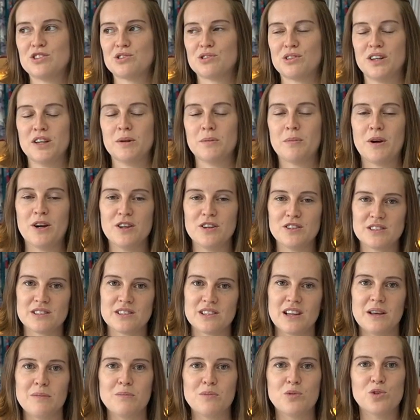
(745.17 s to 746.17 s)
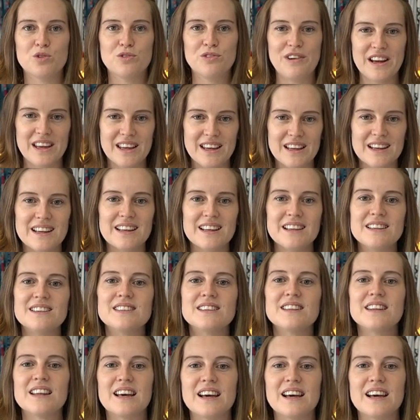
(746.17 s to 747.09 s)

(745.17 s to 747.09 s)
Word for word: trying to post like more regularly to